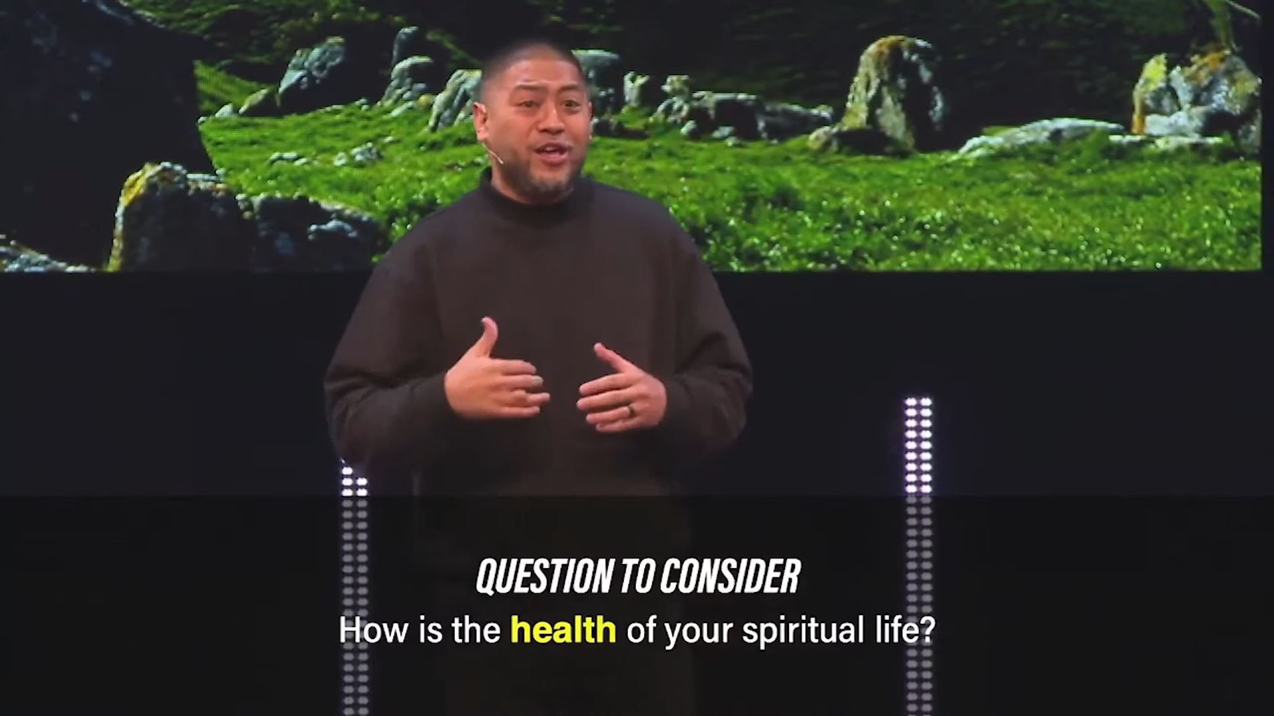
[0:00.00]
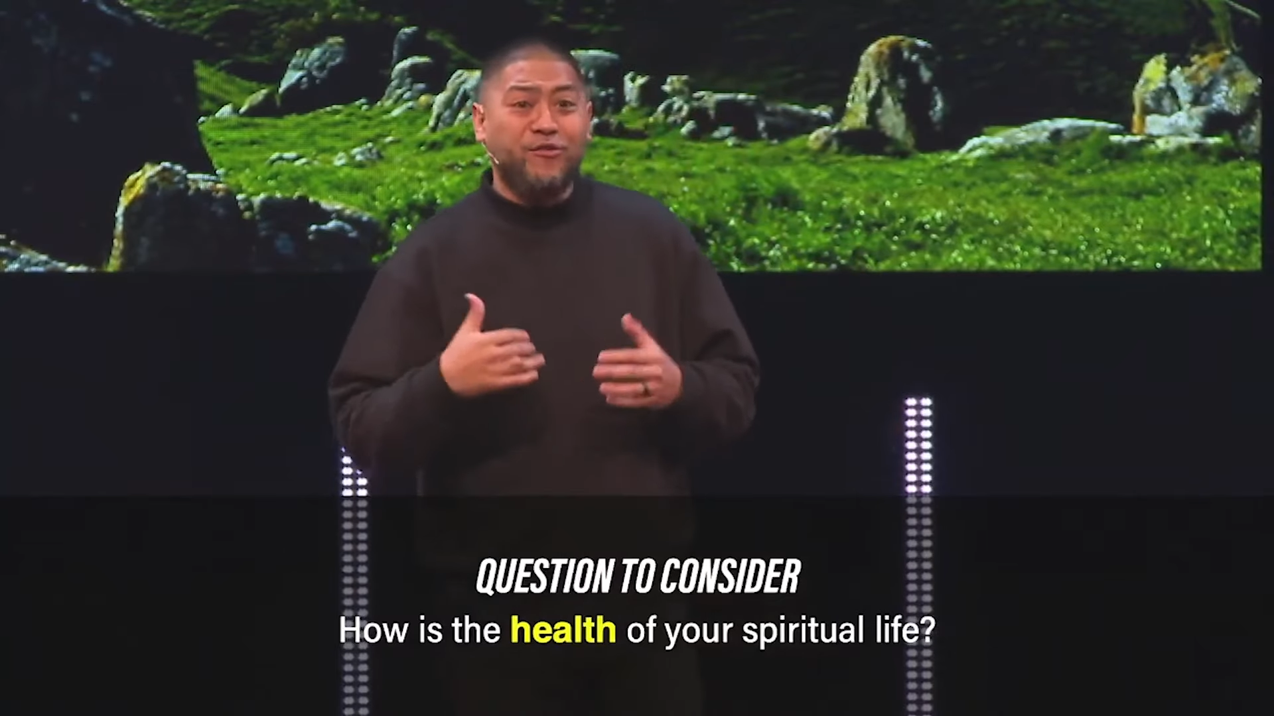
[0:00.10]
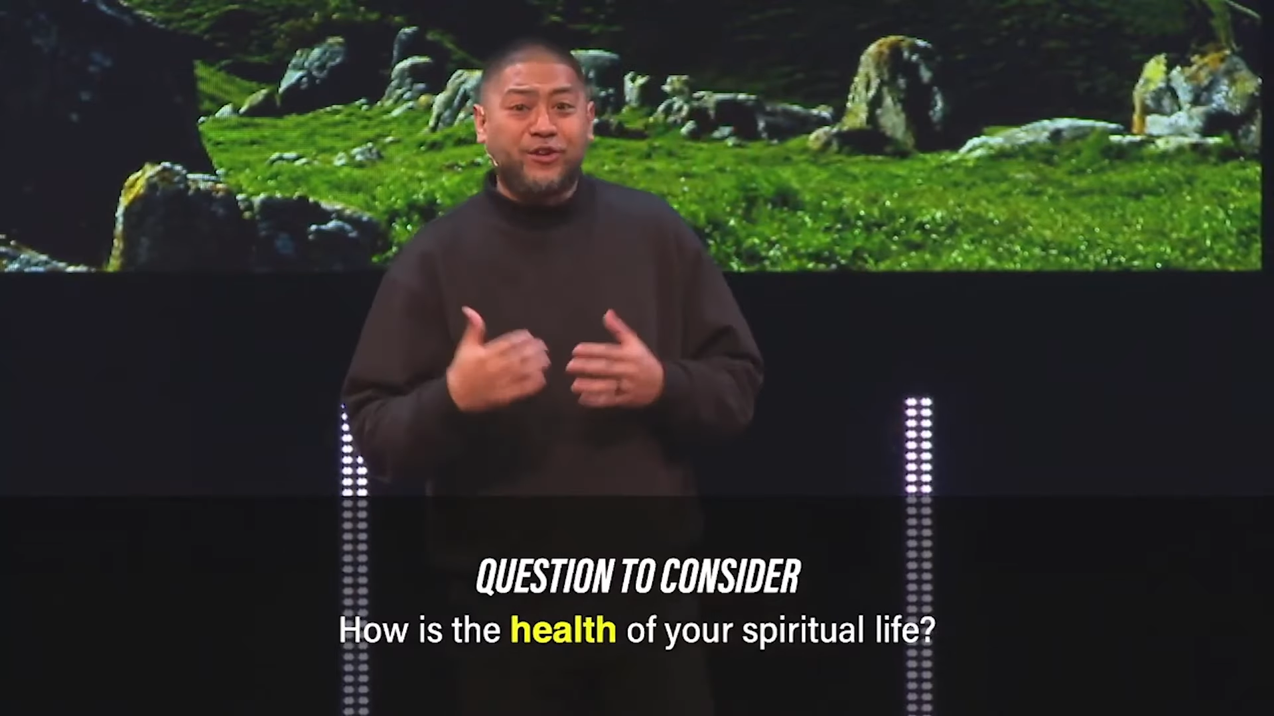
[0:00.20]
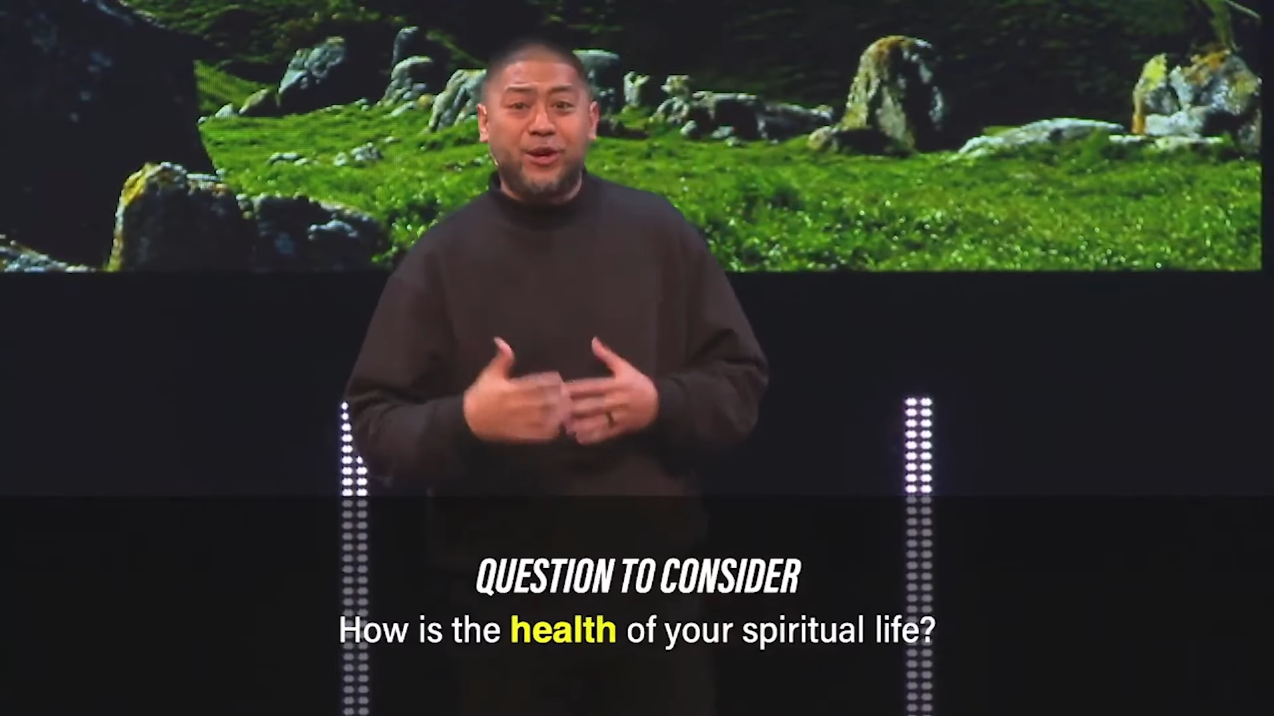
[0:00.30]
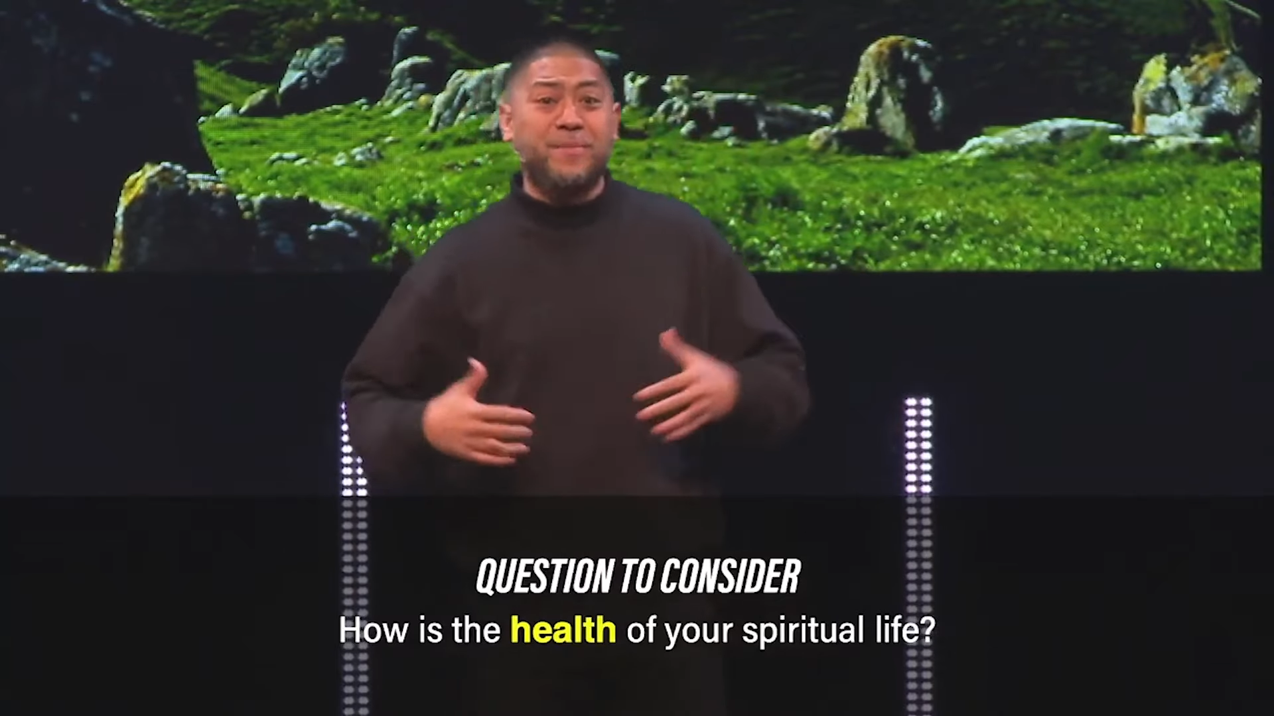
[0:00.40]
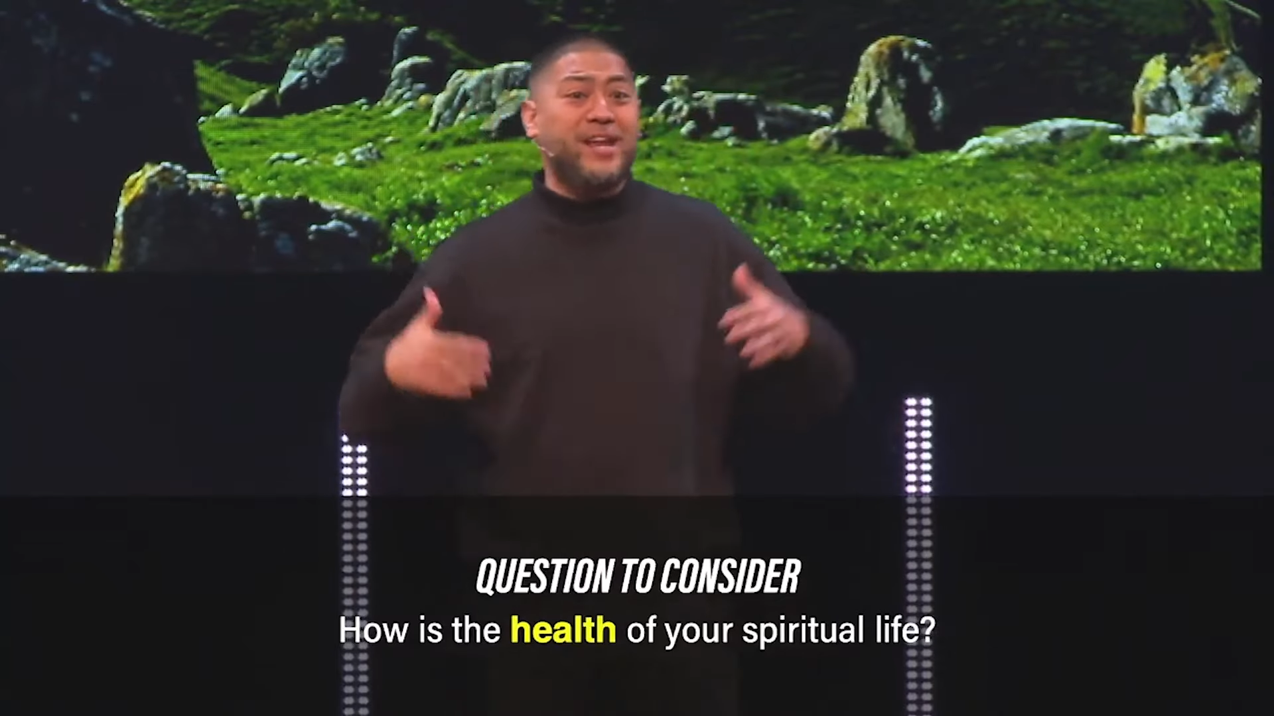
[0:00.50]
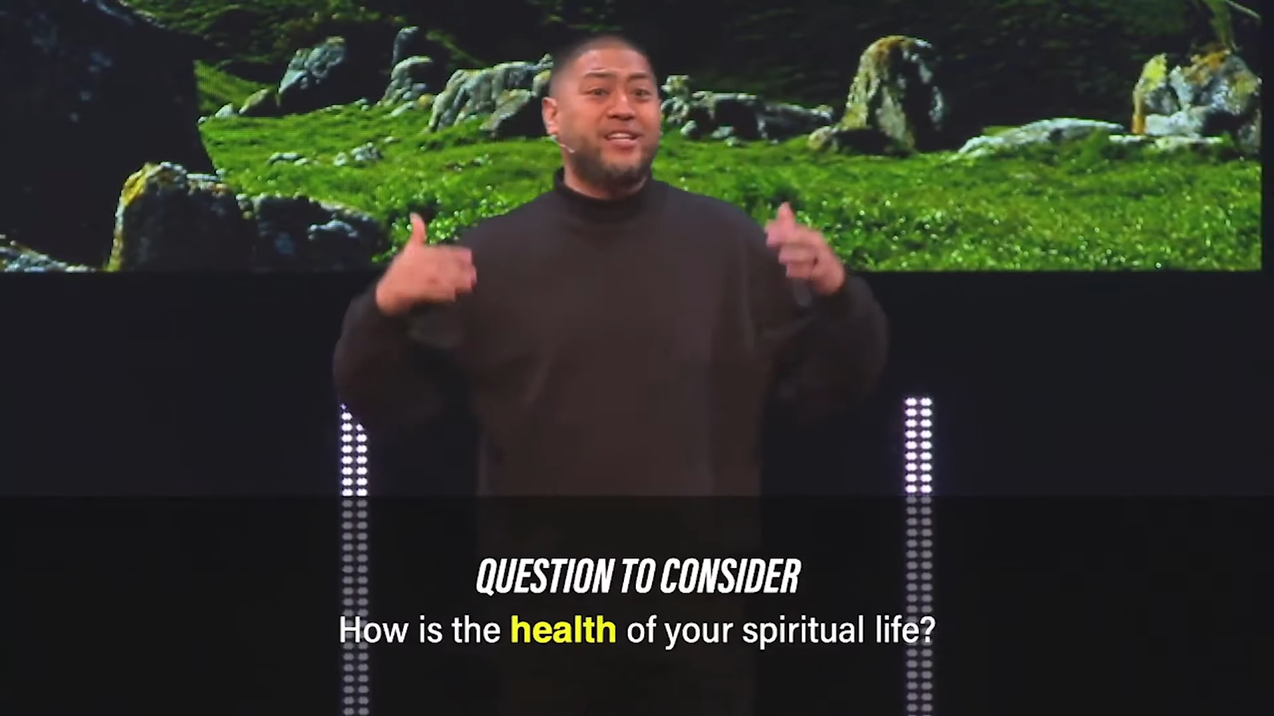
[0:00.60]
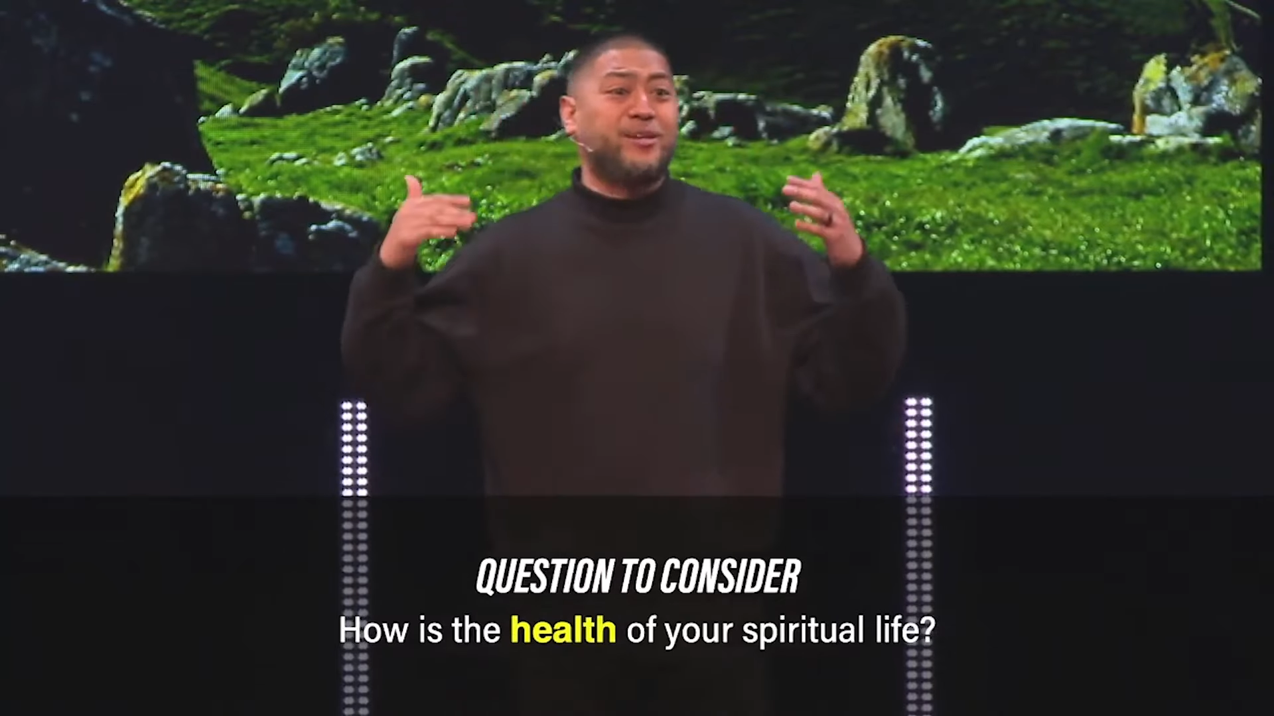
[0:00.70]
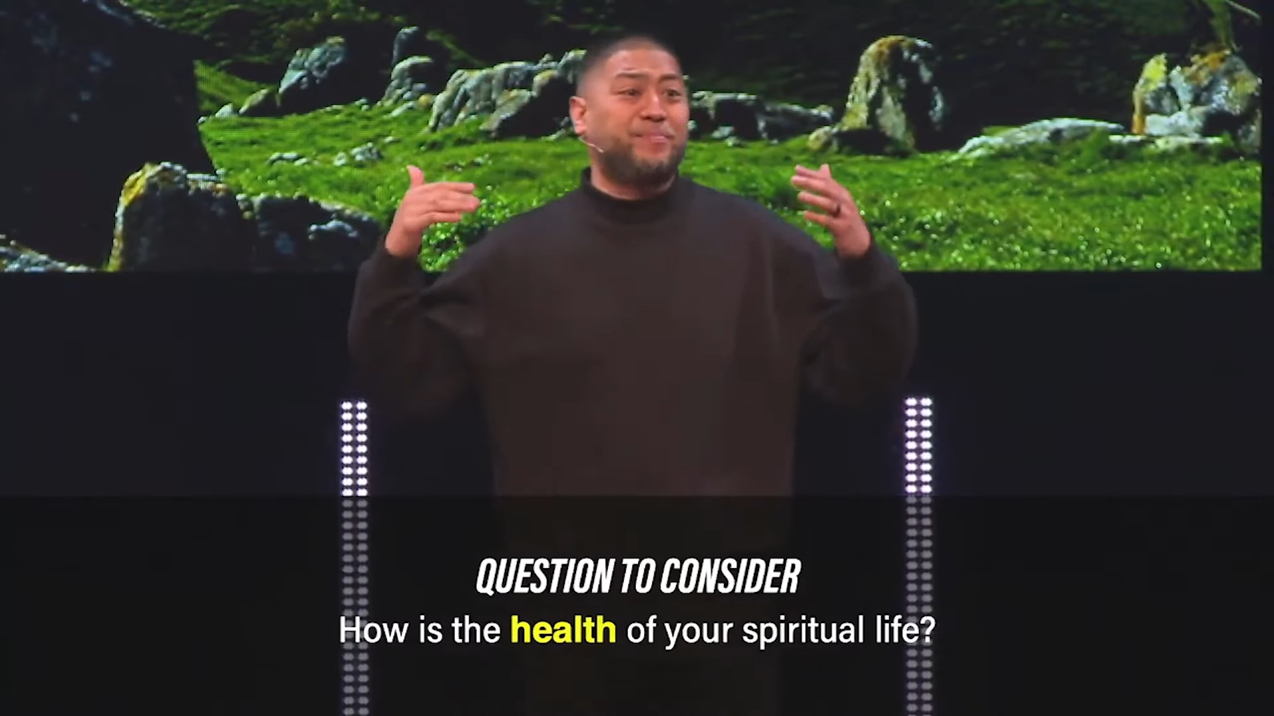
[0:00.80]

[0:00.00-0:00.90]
you've committed